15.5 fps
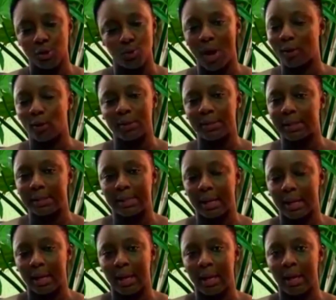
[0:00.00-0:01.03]
You are not
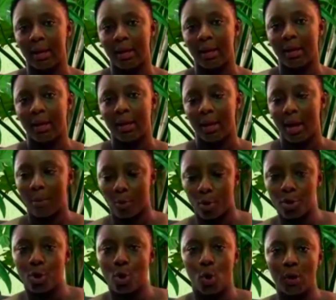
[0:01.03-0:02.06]
sitting here. I'm
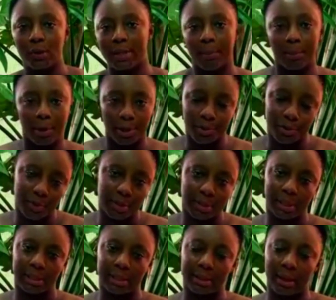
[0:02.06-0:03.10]
going to call somebody to
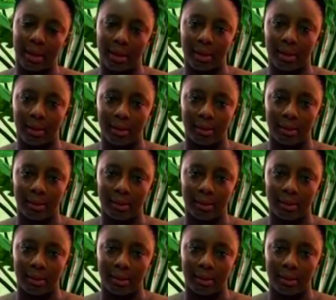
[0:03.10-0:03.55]
sit there.